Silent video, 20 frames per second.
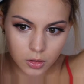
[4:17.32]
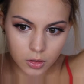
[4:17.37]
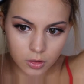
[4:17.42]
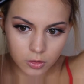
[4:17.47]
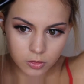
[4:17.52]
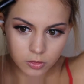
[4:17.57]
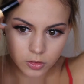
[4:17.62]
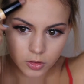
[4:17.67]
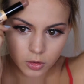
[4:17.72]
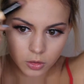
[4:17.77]
a
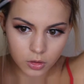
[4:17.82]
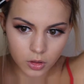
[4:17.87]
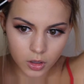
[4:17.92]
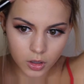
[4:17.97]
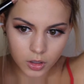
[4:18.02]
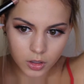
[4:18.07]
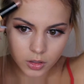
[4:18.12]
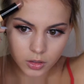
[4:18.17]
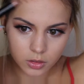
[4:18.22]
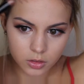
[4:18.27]
few
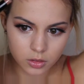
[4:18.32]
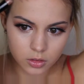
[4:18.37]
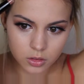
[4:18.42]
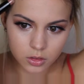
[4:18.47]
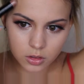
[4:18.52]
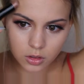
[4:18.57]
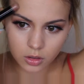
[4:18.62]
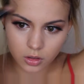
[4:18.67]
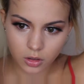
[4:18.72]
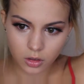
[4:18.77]

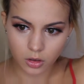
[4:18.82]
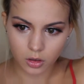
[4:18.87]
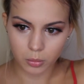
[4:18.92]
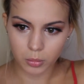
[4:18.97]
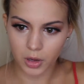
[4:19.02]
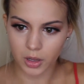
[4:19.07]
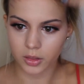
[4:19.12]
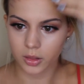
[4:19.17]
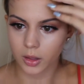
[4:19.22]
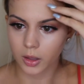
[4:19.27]
lines
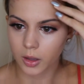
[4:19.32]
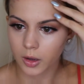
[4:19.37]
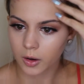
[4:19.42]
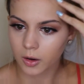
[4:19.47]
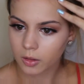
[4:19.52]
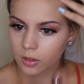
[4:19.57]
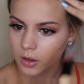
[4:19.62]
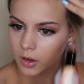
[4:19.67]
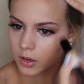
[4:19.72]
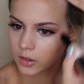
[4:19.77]
by the
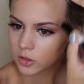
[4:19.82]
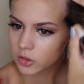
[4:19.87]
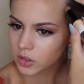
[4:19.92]
hairline.